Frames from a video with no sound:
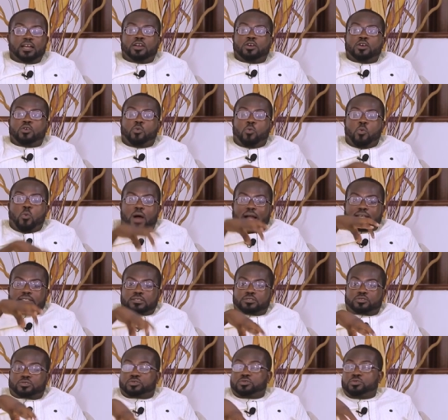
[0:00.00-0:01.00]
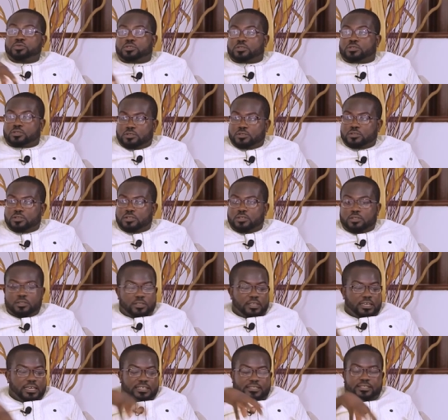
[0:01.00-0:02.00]
what truth
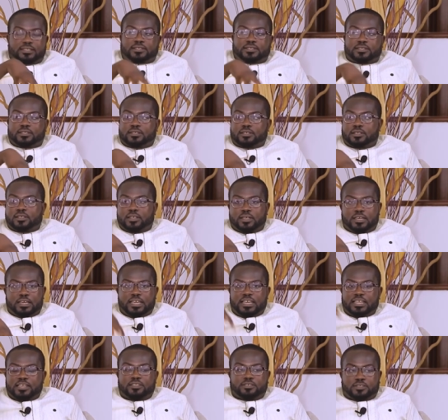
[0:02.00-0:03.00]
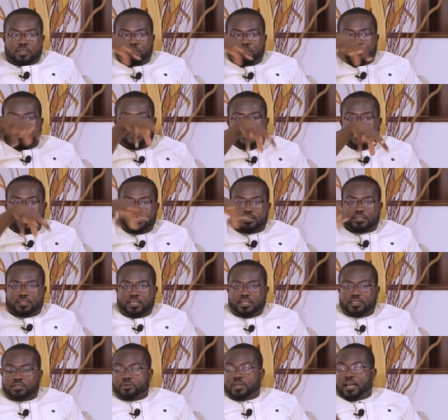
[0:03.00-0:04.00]
is in some of these
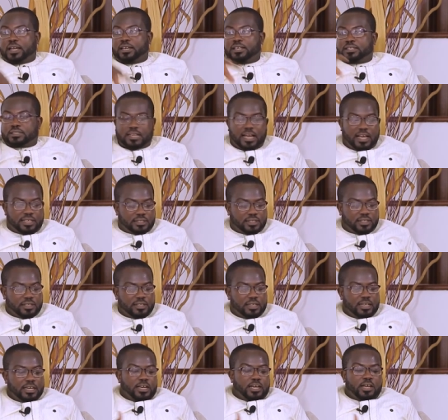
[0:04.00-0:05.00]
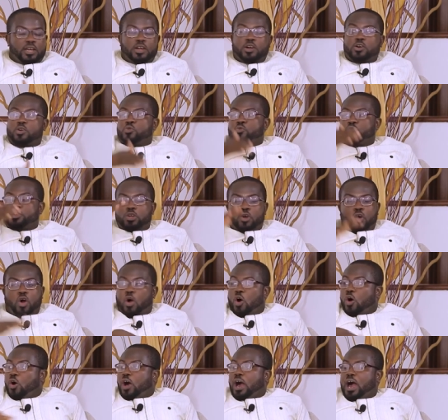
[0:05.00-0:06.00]
things we are discussing, we
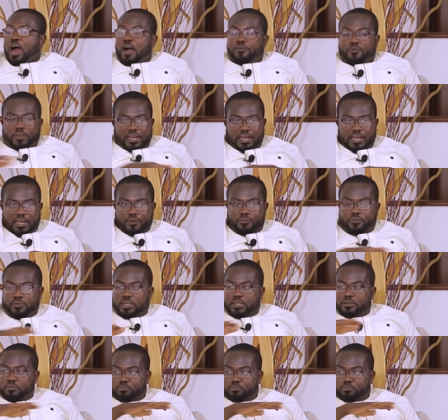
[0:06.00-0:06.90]
all have a leveling